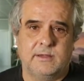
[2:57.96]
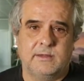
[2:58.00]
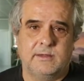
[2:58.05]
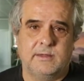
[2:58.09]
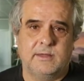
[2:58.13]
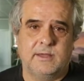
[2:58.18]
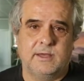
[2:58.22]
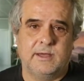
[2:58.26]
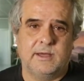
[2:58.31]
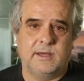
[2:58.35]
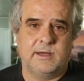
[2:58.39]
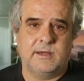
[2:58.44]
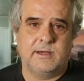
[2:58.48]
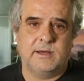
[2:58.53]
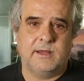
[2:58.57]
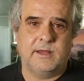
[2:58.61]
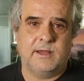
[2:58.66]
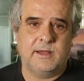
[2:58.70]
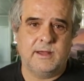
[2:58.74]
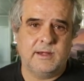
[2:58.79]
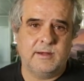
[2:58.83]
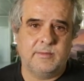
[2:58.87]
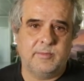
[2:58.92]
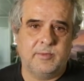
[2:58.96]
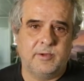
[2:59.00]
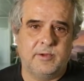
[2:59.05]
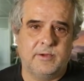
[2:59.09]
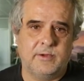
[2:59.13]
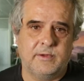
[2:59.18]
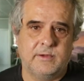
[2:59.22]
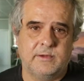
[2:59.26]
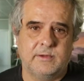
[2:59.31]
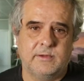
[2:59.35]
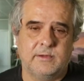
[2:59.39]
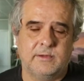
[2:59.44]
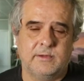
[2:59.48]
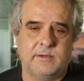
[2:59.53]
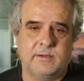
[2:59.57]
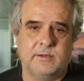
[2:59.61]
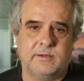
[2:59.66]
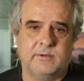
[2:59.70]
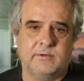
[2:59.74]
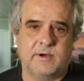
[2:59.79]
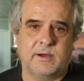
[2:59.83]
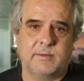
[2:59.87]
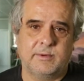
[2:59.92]
they can help
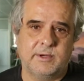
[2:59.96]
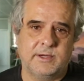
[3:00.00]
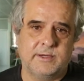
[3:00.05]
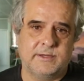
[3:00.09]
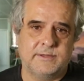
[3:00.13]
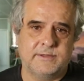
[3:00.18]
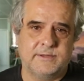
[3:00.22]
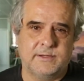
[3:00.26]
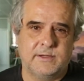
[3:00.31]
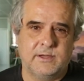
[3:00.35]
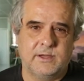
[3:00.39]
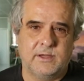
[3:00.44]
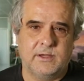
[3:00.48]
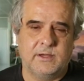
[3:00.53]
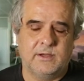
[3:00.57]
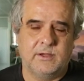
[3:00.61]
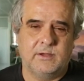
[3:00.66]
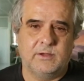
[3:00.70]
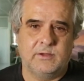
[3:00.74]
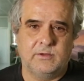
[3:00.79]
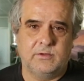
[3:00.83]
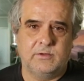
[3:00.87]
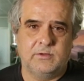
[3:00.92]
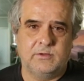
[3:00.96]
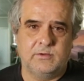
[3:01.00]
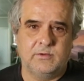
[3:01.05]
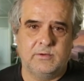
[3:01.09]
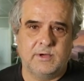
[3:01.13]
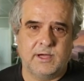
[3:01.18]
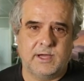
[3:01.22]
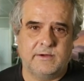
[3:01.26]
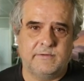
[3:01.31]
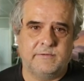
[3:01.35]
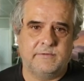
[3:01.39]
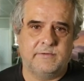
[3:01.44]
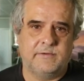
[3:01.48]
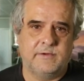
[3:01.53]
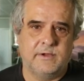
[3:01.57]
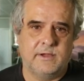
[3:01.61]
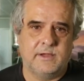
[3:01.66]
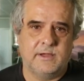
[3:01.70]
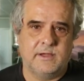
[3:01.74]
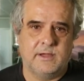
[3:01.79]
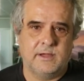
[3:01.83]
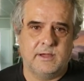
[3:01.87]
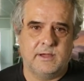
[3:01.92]
travelers to have,
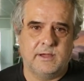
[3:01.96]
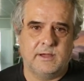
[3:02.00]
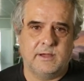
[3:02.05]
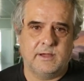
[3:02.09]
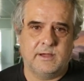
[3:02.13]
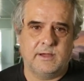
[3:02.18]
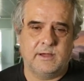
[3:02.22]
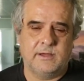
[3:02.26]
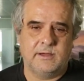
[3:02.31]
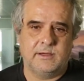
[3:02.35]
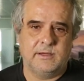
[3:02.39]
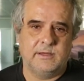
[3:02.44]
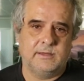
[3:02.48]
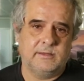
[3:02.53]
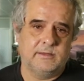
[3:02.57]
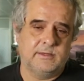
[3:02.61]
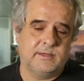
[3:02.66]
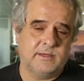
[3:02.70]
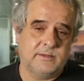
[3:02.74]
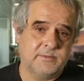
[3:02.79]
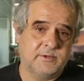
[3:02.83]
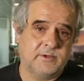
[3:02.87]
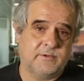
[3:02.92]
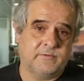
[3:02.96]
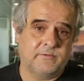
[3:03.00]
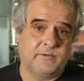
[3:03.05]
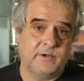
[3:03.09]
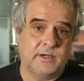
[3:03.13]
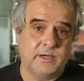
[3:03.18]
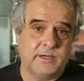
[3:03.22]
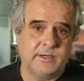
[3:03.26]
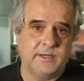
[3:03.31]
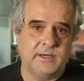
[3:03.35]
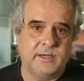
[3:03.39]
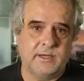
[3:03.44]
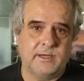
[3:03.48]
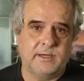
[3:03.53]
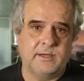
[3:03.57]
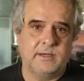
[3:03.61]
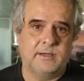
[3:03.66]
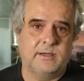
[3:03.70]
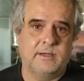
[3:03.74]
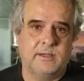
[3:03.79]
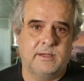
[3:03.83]
in terms of learning,